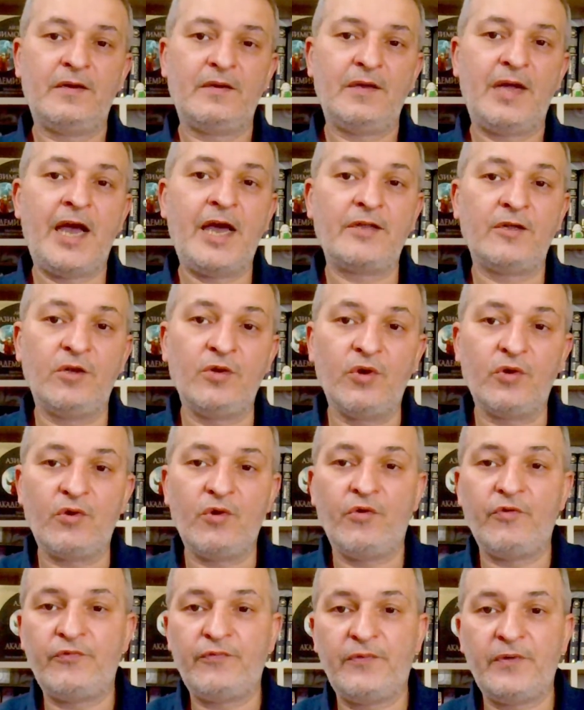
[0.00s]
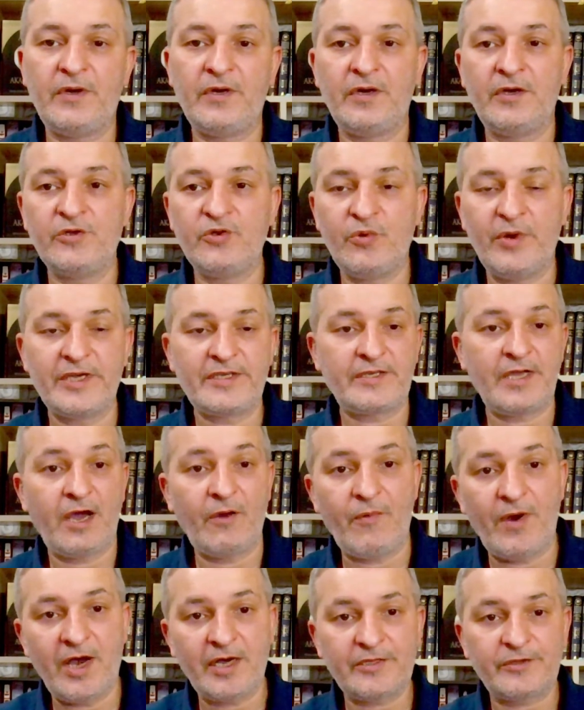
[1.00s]
analog of US
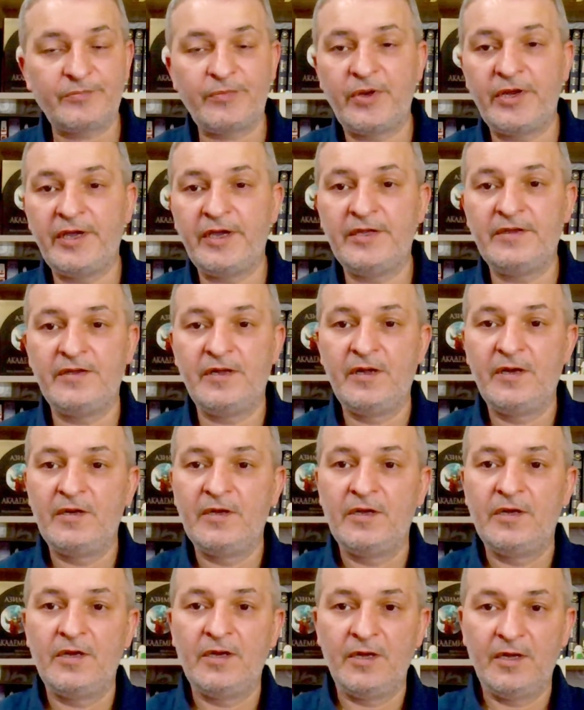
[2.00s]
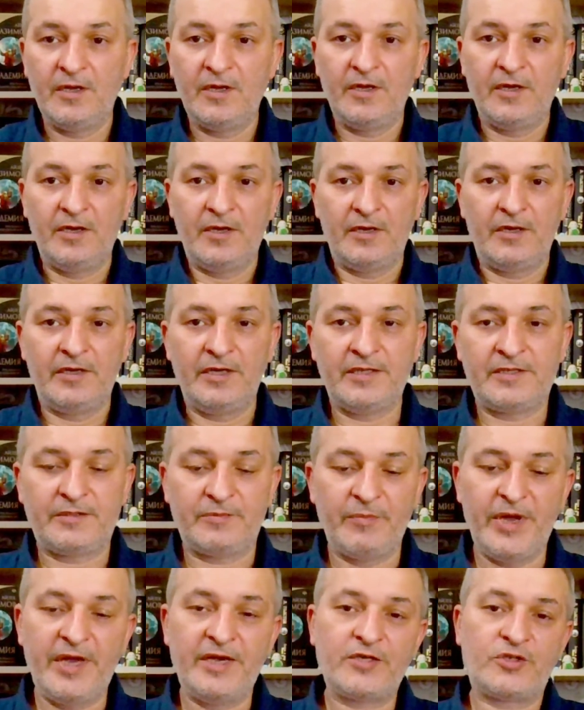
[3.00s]
AWACS plane. It's
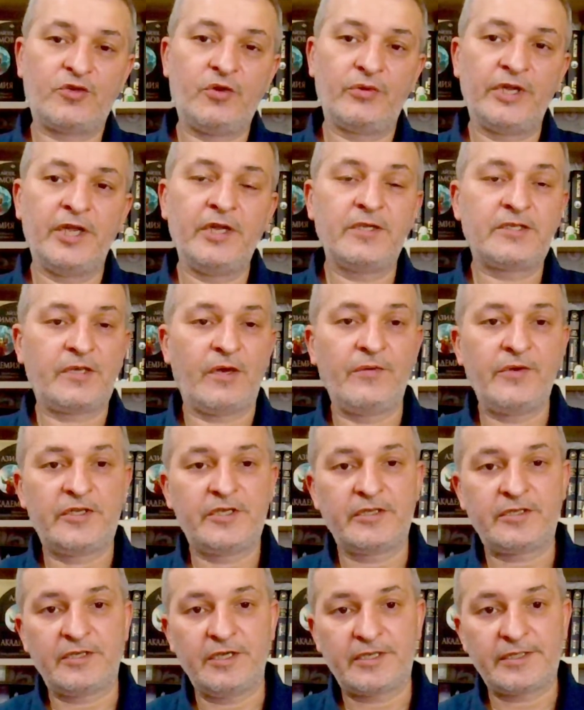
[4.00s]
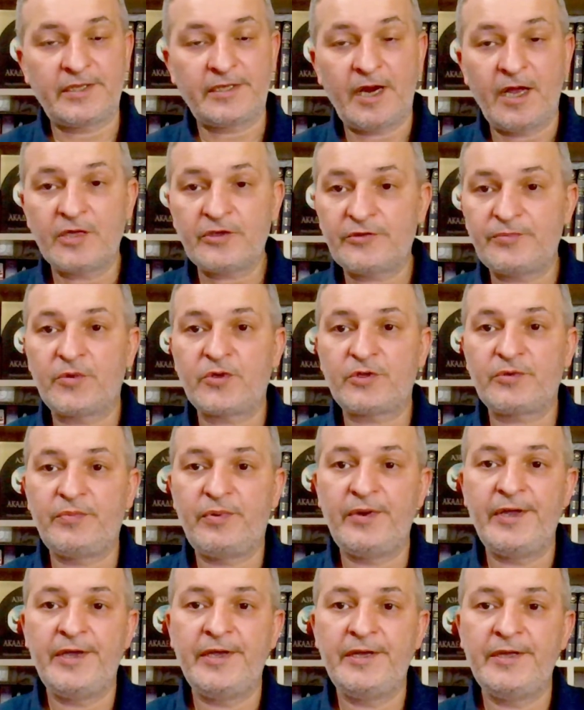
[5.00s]
based on Il-76 transport
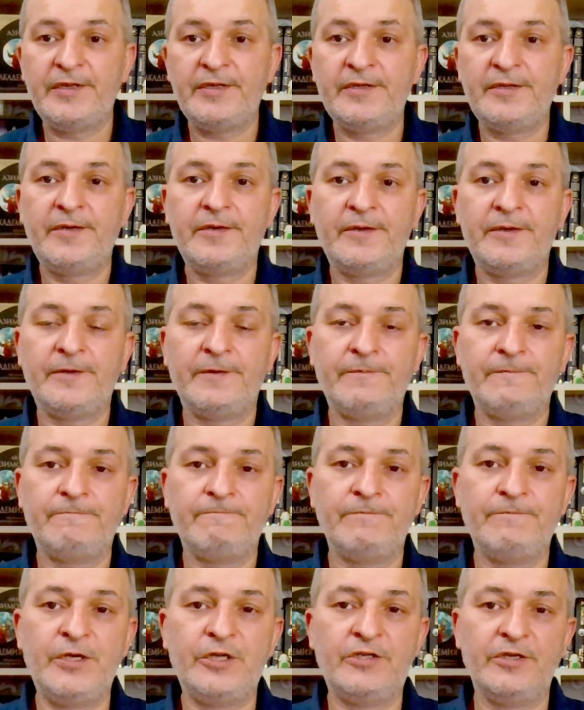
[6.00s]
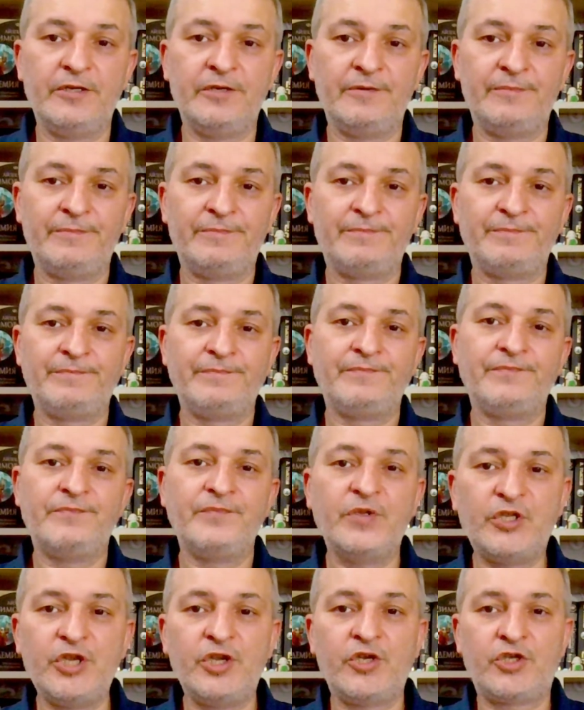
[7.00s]
plane with a
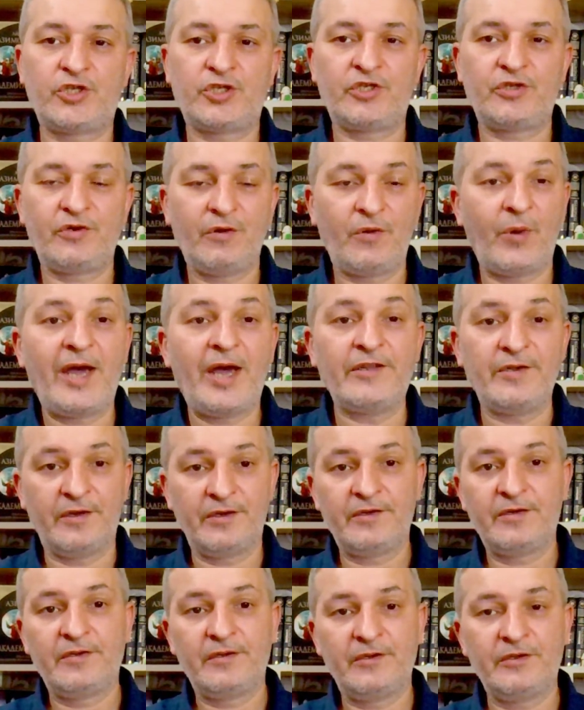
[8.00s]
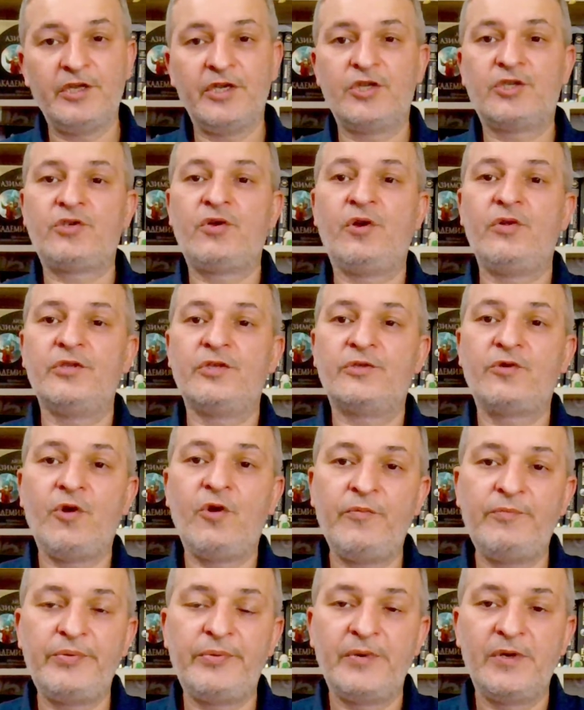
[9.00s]
radar dish on the top.